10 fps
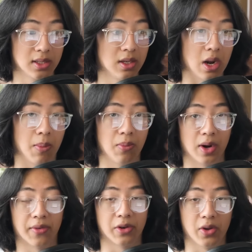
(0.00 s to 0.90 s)
you know,
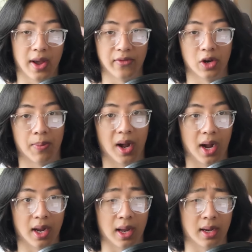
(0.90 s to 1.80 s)
whatever you have
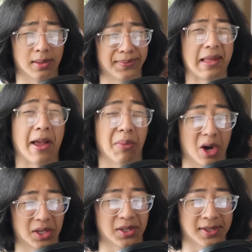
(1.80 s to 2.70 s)
nearby, and they have
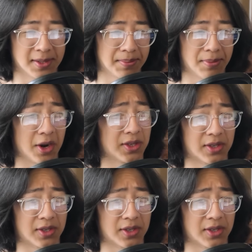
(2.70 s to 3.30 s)
boxes. Boxes are